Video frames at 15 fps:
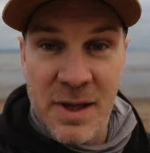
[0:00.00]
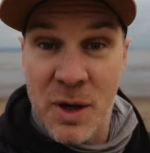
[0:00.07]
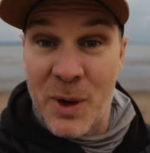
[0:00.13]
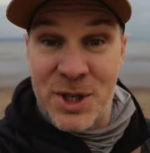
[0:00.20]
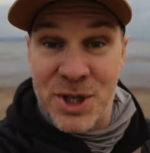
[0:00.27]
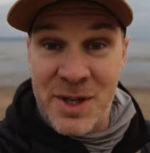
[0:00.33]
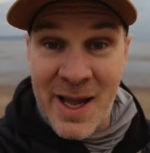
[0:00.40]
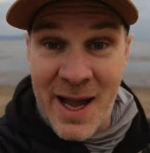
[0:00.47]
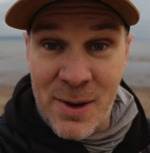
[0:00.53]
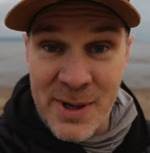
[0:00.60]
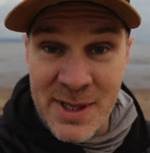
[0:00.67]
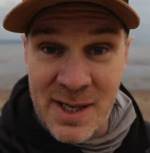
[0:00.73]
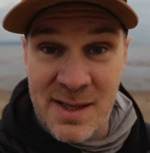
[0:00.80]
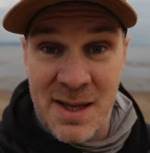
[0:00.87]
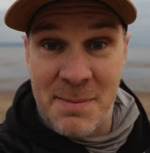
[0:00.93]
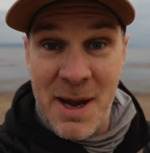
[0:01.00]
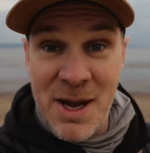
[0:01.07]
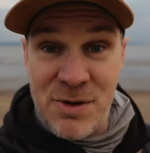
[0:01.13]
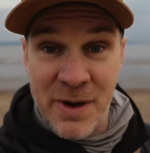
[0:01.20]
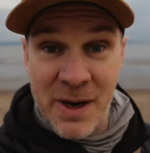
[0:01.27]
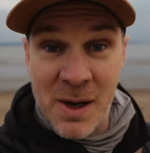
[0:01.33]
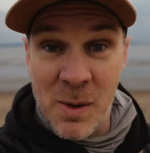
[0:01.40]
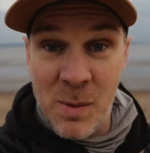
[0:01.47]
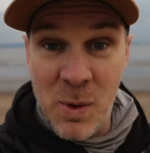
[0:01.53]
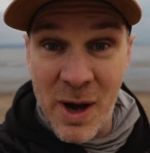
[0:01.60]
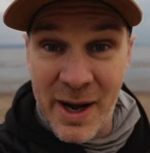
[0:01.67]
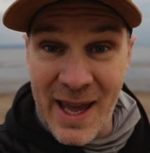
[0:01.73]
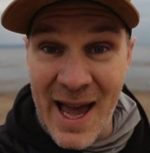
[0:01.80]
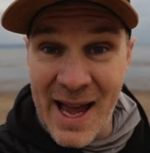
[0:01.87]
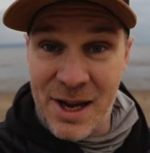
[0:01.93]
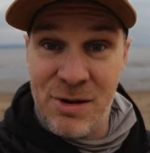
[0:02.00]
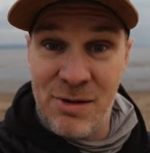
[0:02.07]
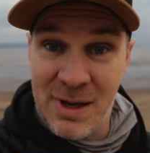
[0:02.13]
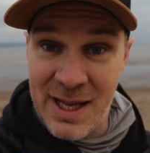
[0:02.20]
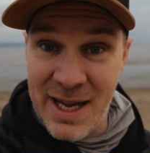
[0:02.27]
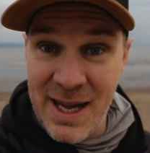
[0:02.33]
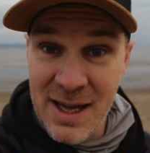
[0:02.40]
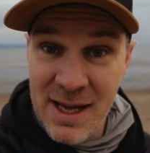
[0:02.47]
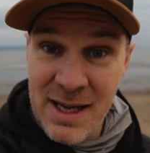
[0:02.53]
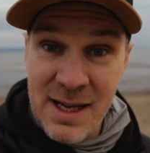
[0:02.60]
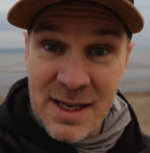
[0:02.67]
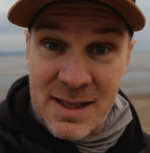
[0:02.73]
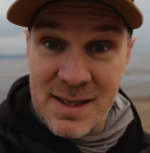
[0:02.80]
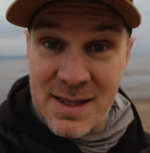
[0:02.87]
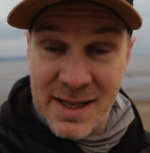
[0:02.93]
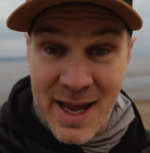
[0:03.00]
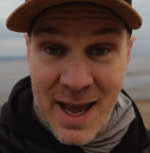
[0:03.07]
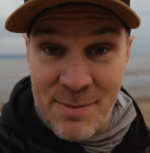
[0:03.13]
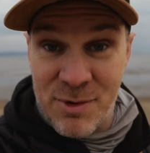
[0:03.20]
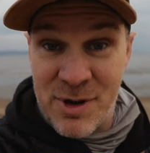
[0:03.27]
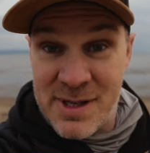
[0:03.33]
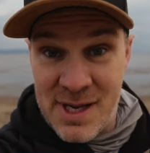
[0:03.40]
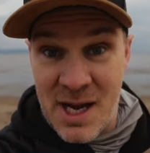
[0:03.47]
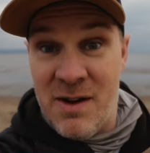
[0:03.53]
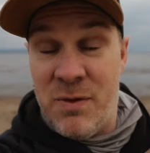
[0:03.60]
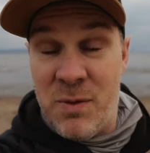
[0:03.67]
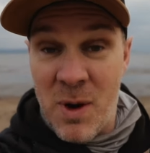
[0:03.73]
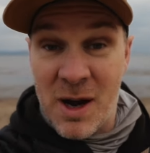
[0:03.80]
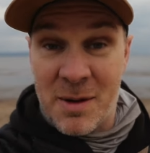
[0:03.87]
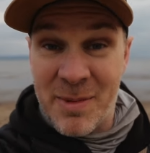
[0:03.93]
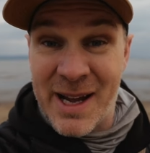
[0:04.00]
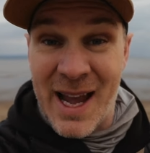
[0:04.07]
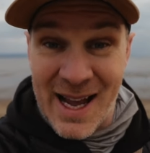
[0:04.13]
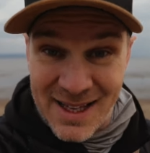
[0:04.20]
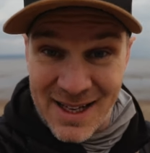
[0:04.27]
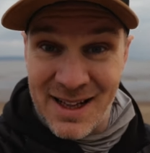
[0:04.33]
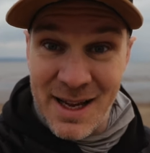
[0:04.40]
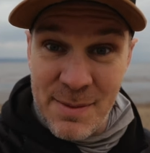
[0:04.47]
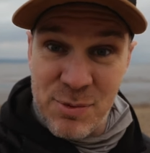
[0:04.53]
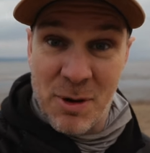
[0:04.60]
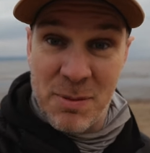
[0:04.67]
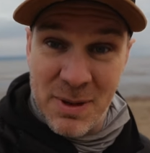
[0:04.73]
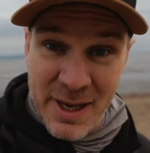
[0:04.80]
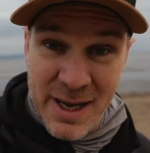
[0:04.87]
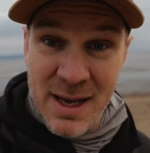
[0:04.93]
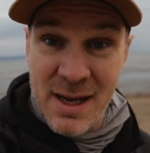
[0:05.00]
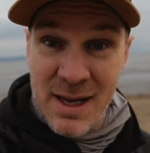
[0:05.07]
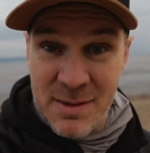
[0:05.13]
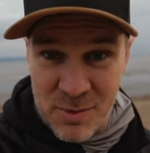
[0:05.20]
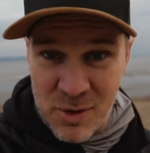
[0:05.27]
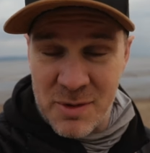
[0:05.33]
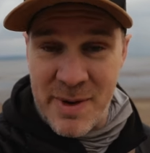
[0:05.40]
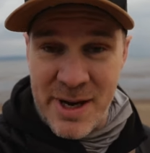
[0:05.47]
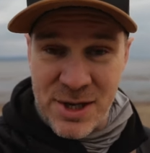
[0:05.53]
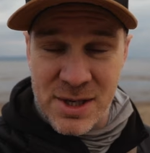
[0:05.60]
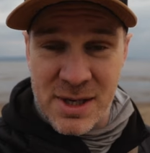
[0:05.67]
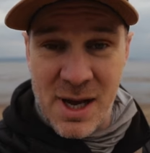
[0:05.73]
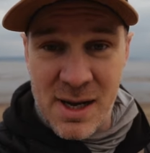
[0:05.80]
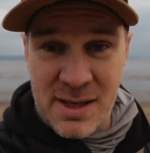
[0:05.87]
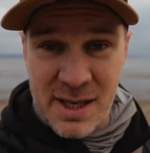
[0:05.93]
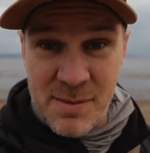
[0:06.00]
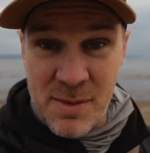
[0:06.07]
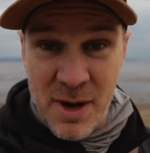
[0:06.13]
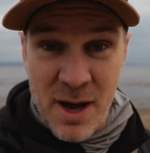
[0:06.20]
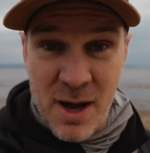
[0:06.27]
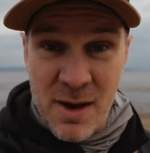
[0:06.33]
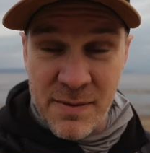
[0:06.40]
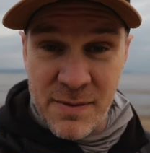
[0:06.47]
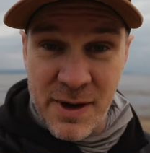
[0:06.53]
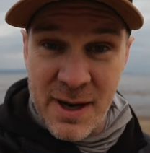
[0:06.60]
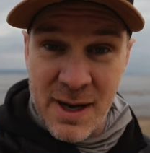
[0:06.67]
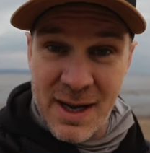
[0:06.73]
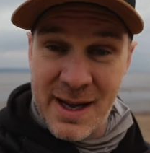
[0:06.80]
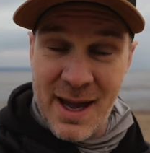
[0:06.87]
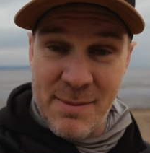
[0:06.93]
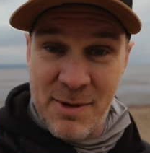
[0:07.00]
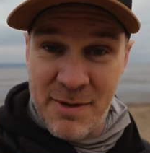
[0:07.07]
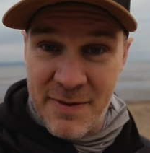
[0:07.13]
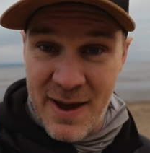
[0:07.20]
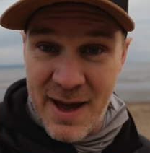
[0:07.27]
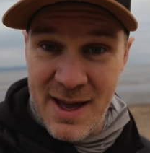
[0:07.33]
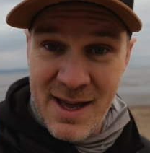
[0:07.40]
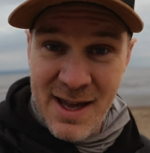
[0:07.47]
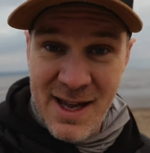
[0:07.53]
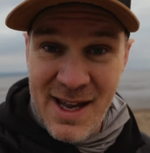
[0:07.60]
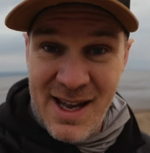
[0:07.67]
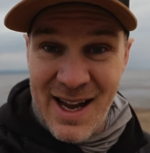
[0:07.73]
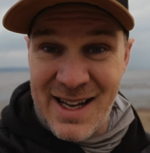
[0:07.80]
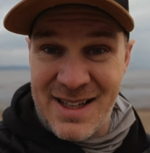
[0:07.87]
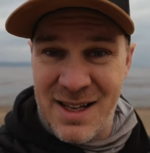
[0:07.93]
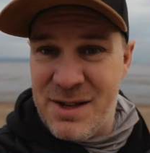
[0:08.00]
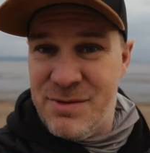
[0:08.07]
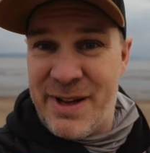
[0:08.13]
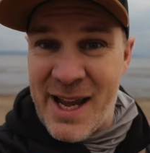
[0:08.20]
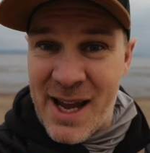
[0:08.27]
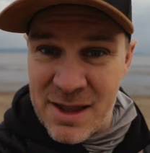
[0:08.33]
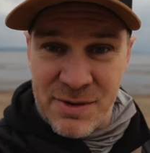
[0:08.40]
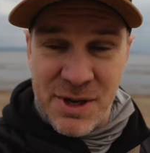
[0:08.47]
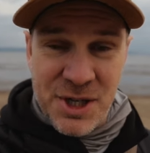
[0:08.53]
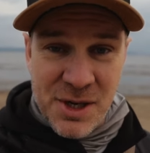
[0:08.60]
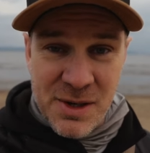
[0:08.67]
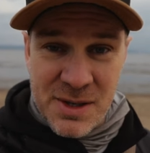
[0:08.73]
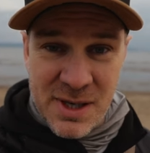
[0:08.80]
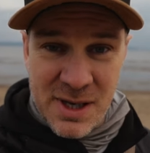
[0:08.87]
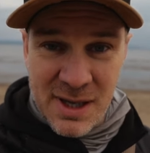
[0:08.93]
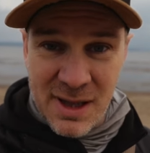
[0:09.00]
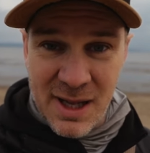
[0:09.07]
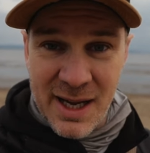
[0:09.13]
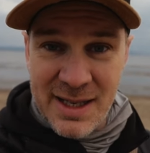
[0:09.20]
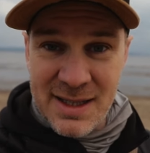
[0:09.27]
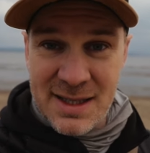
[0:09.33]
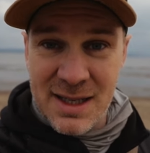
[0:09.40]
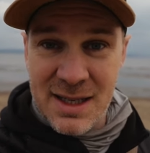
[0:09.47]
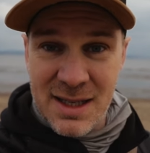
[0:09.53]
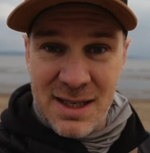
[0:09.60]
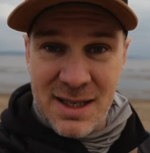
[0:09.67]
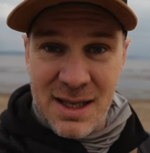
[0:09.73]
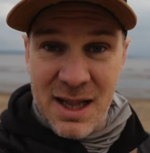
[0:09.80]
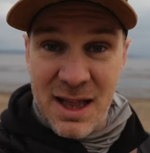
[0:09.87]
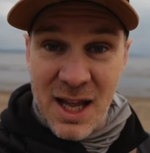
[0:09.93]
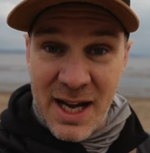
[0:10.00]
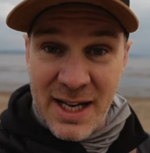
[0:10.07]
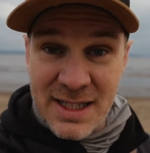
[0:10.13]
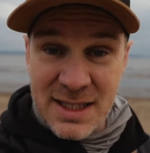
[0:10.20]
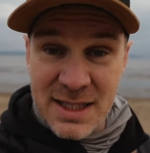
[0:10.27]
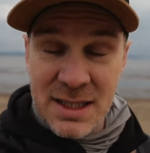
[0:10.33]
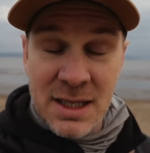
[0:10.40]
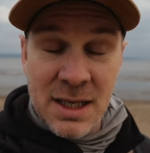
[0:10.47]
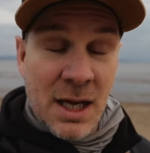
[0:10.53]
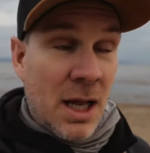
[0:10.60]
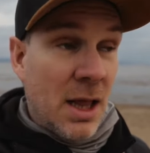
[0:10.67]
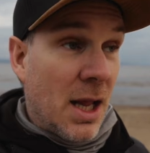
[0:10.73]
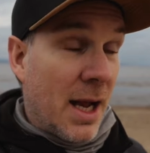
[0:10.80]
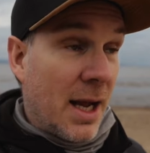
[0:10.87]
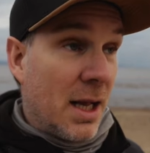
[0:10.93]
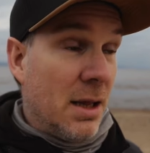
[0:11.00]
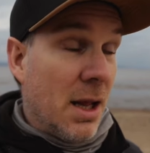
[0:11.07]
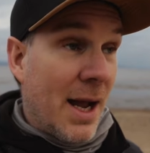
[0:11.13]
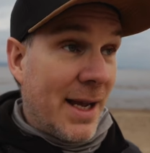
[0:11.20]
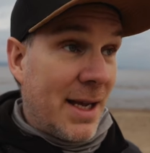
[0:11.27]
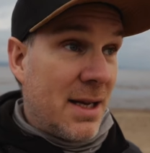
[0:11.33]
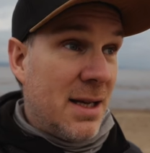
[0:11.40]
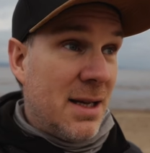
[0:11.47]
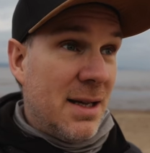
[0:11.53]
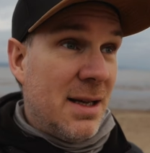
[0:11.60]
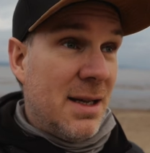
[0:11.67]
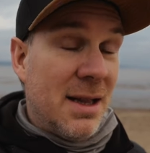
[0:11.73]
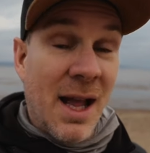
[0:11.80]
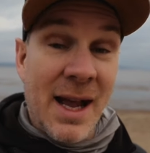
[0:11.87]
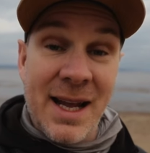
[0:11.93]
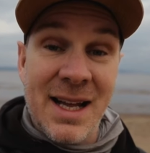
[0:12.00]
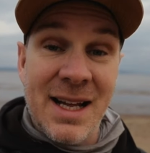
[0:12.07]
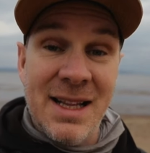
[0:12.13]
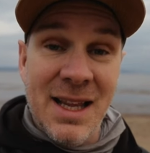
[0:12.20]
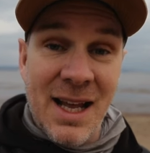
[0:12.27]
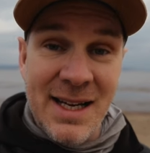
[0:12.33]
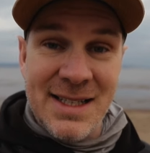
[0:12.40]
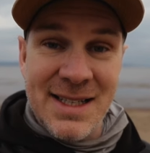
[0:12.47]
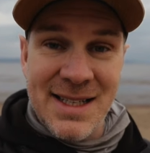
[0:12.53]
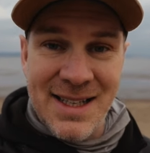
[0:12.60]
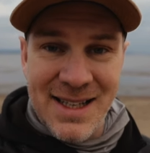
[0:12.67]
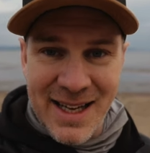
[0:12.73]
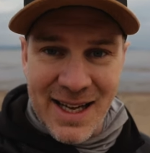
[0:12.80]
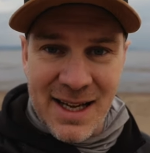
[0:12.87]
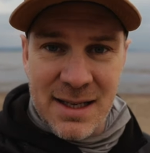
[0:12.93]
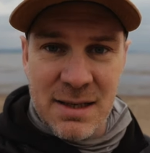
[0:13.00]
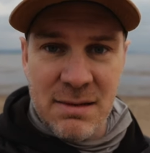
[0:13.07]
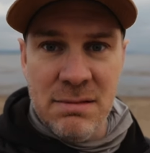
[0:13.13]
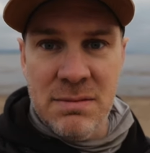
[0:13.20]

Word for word: The question now is, does the metering work accurately? Does the camera itself work mechanically properly, more than me just casting my eye over it at a camera fair? And are there any other issues? Light, light, like, like, like, light leaks.